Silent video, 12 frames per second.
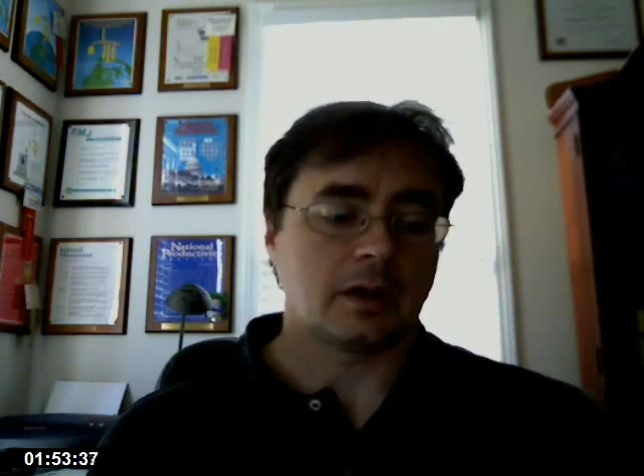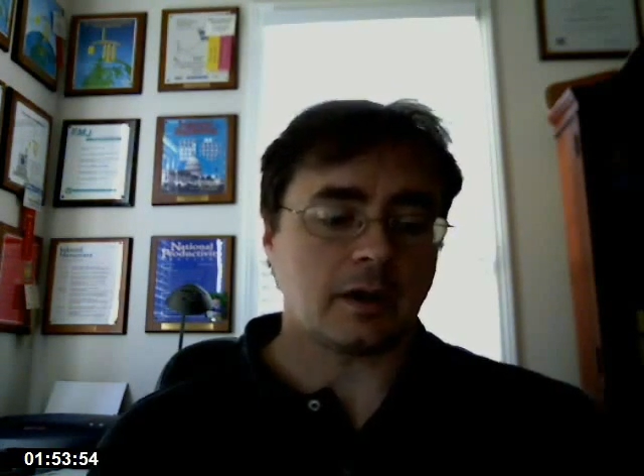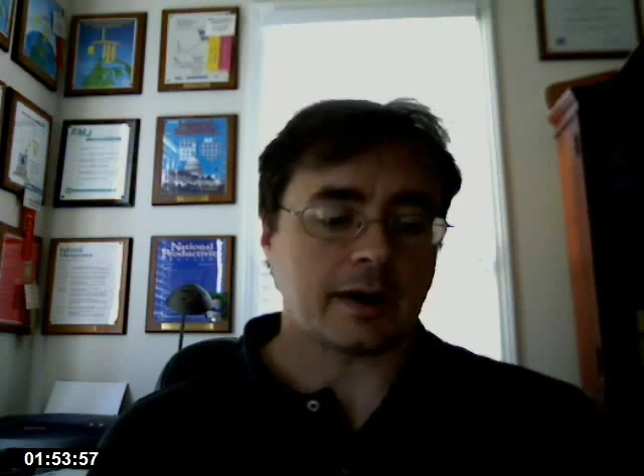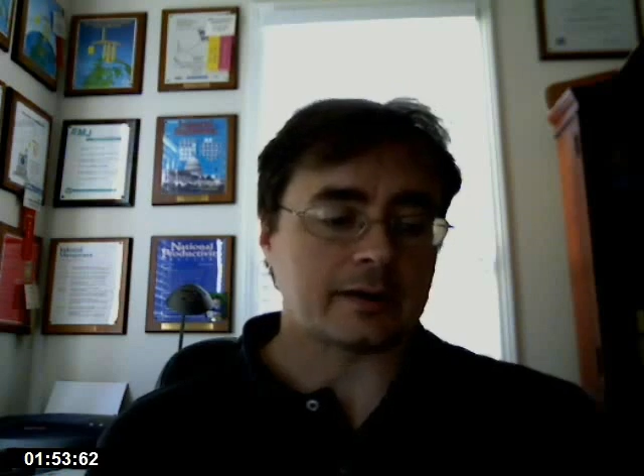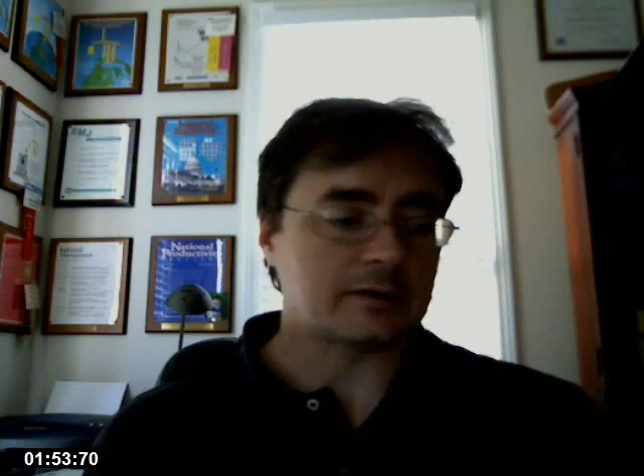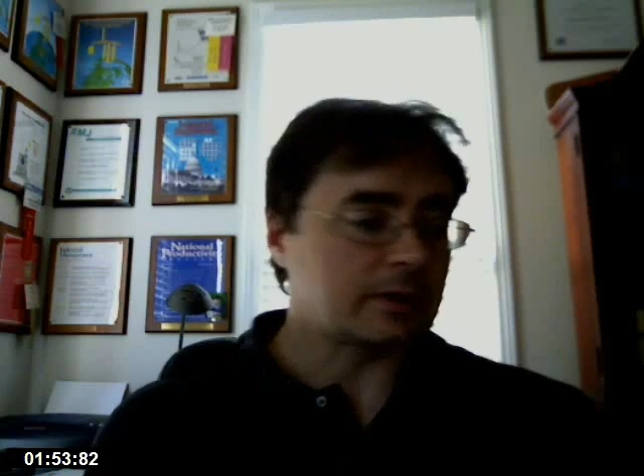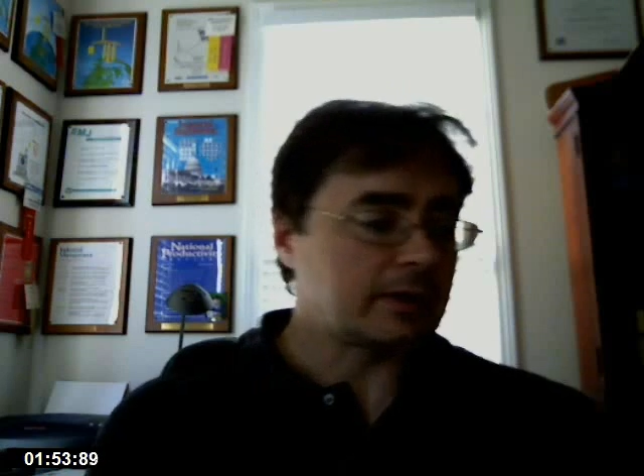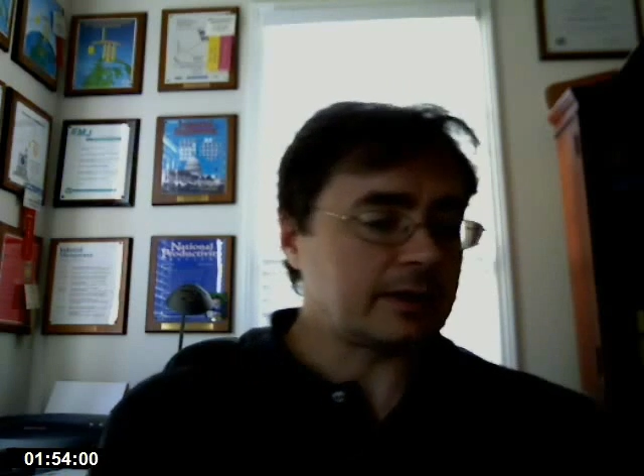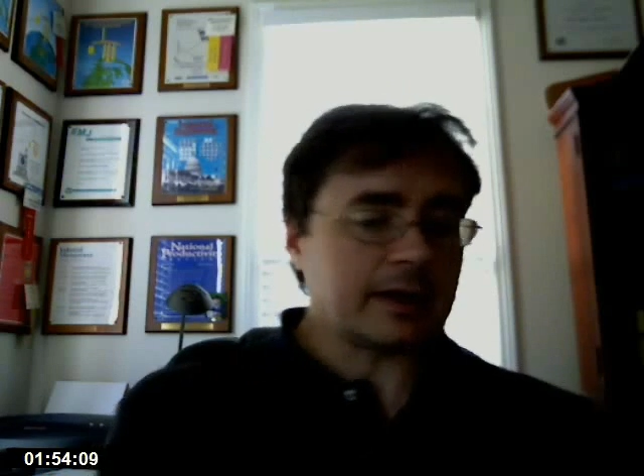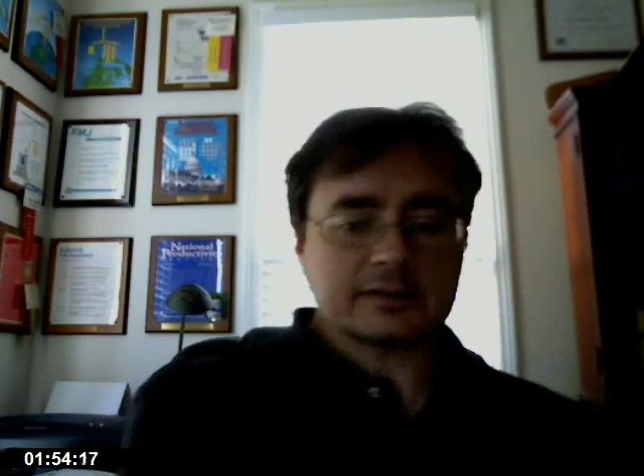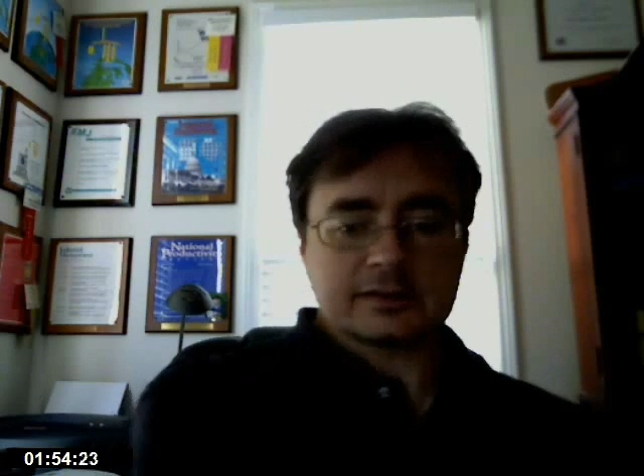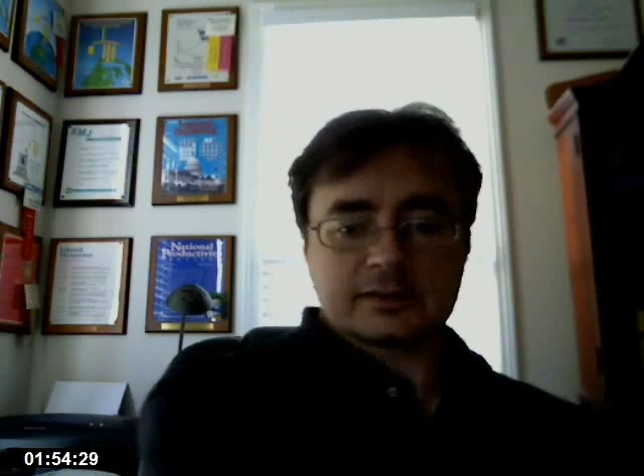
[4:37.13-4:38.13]
Alright, so the
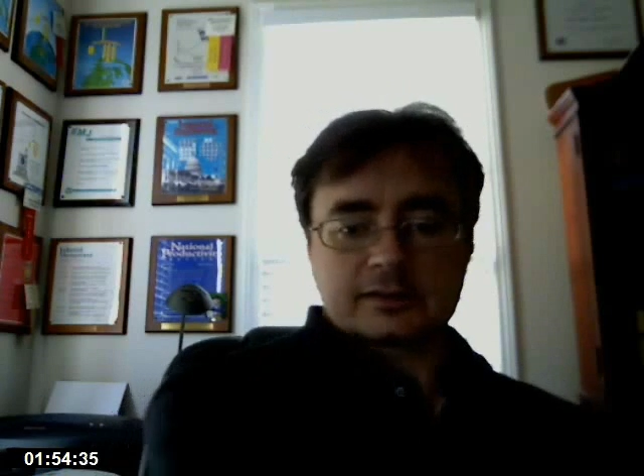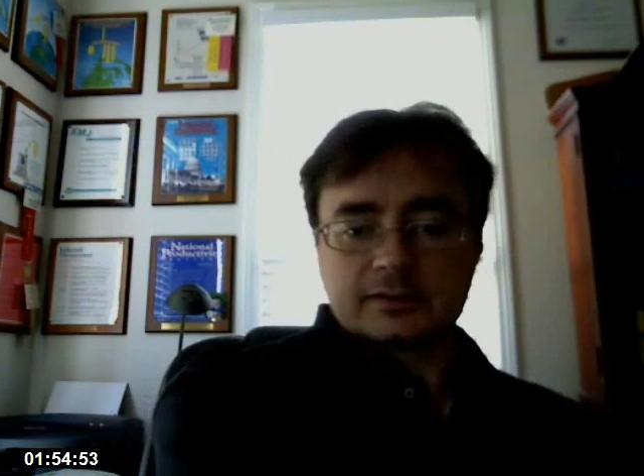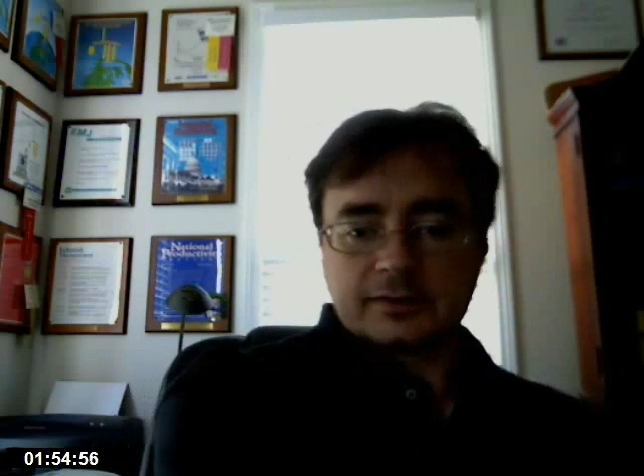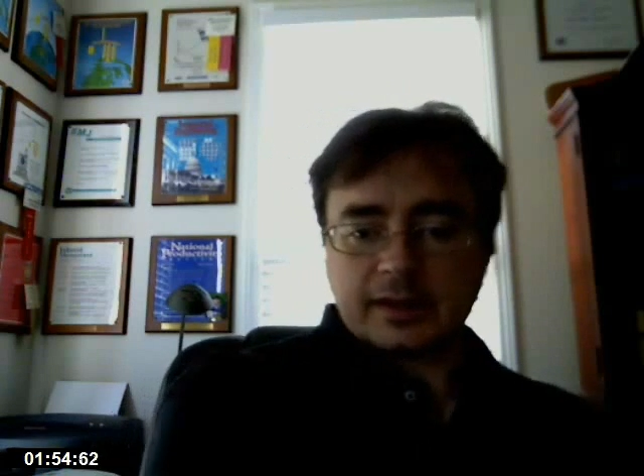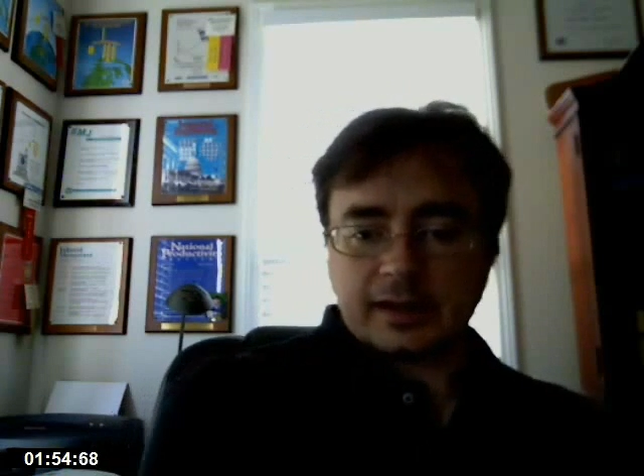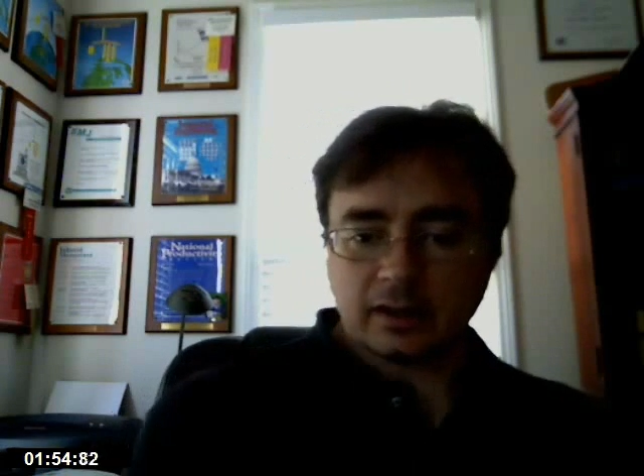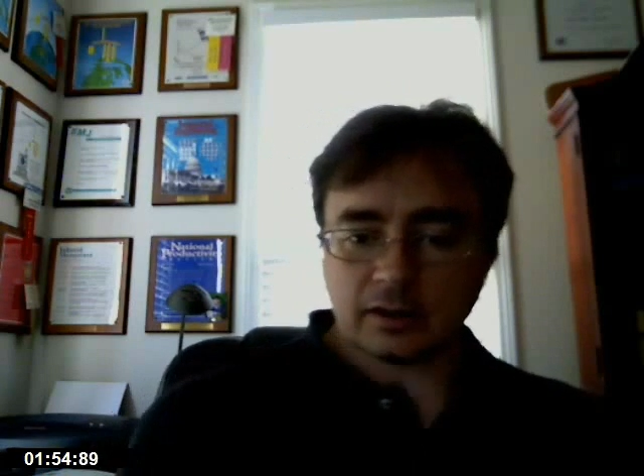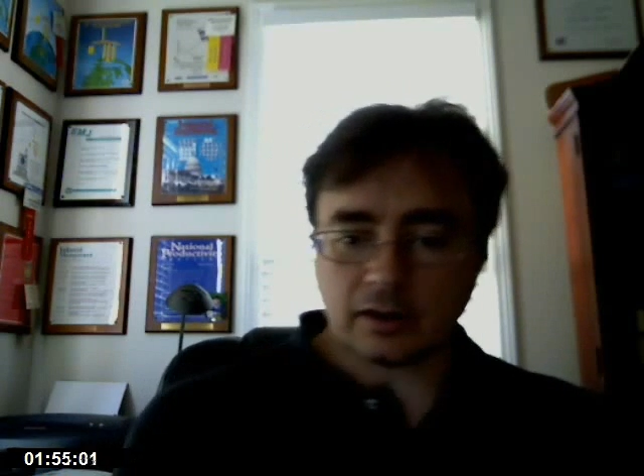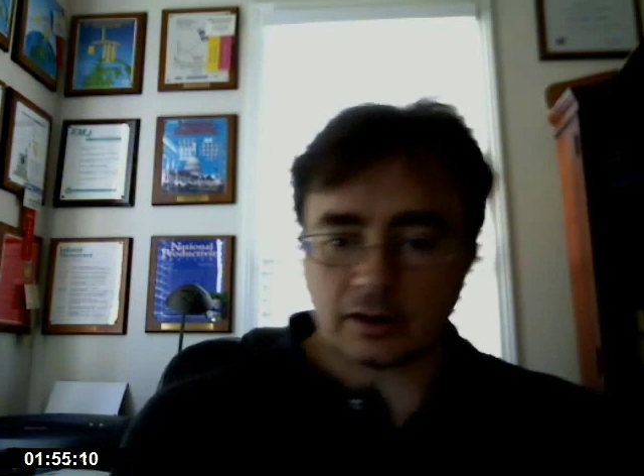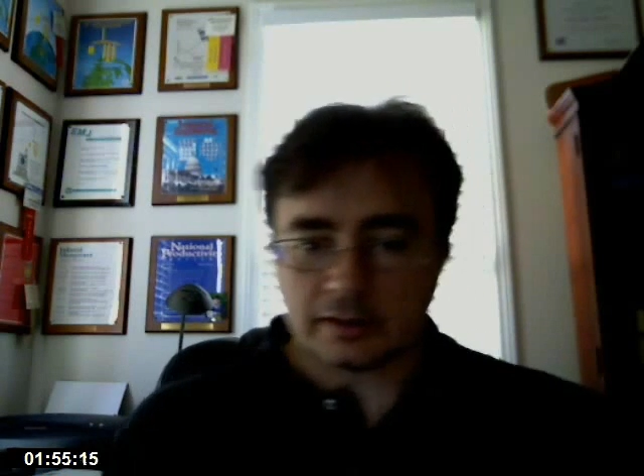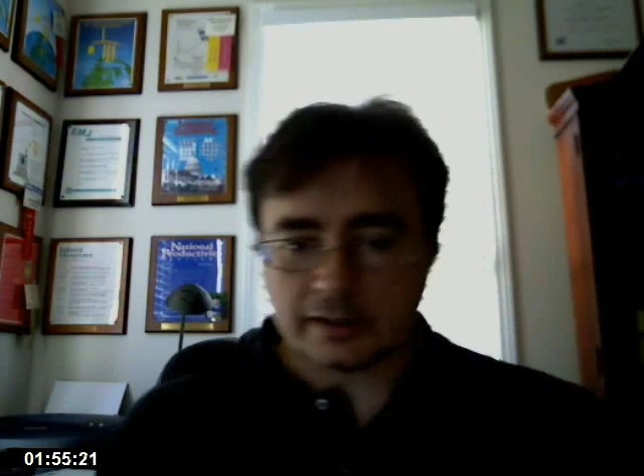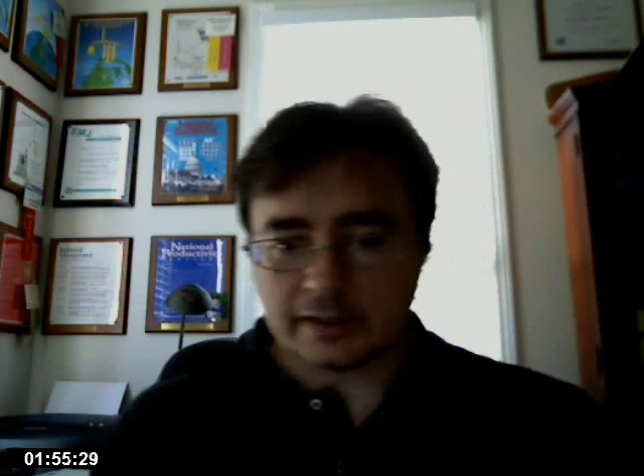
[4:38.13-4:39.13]
next thing on
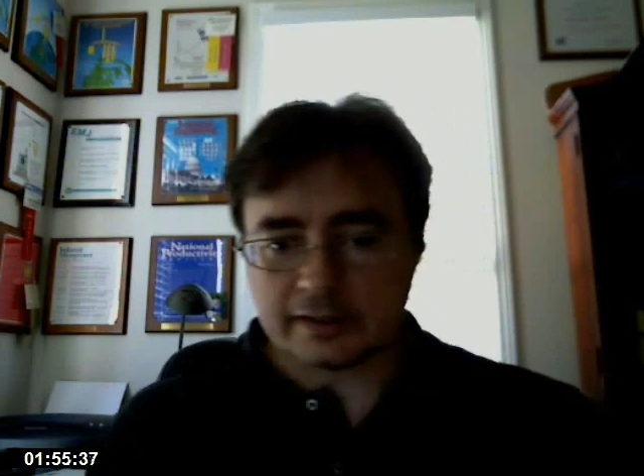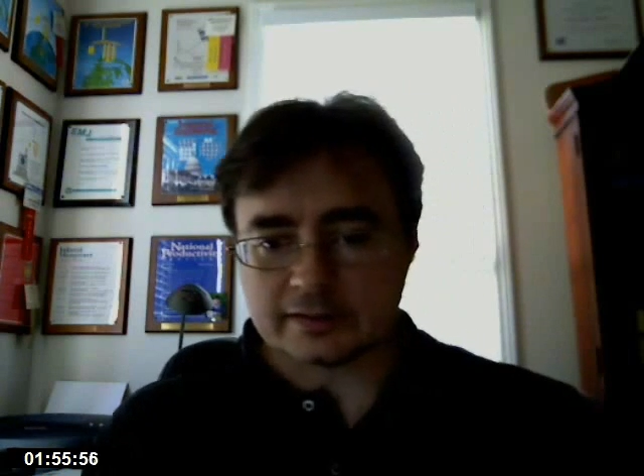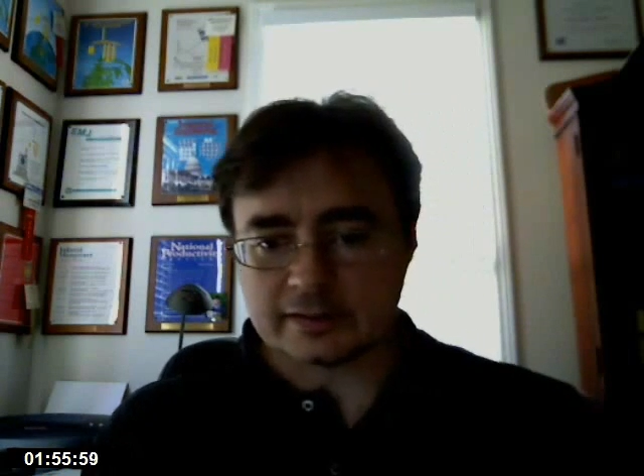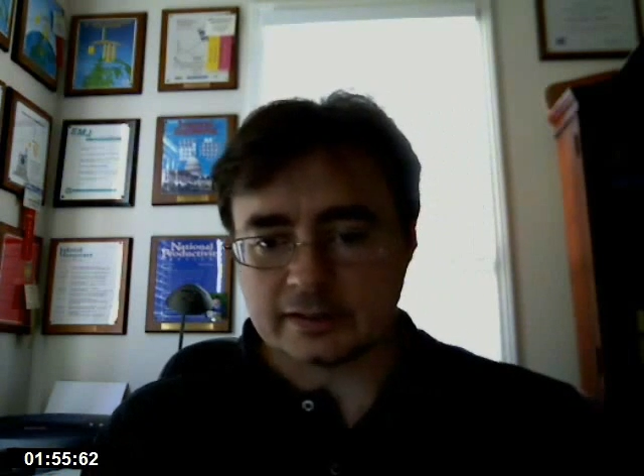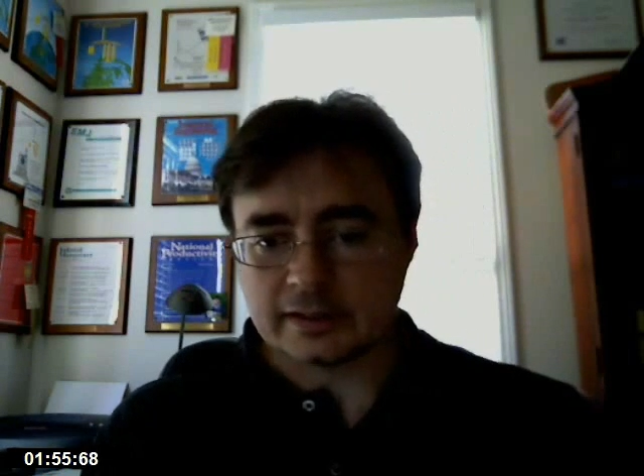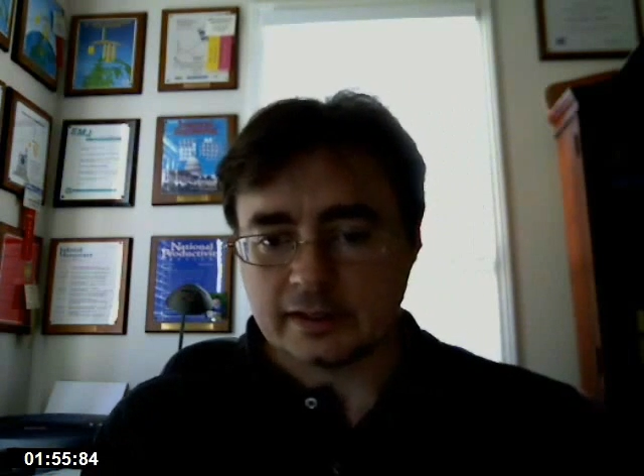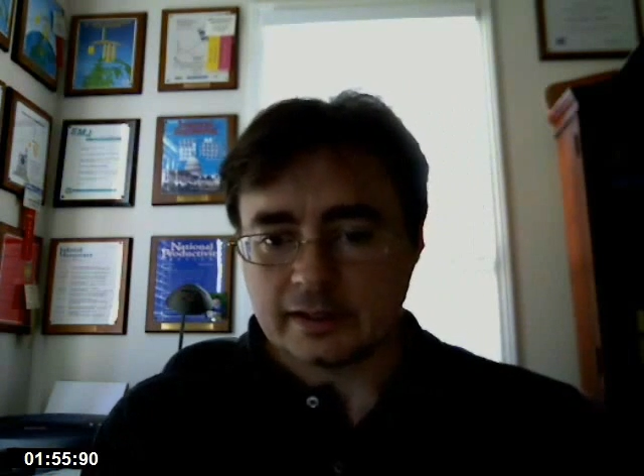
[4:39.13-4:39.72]
our list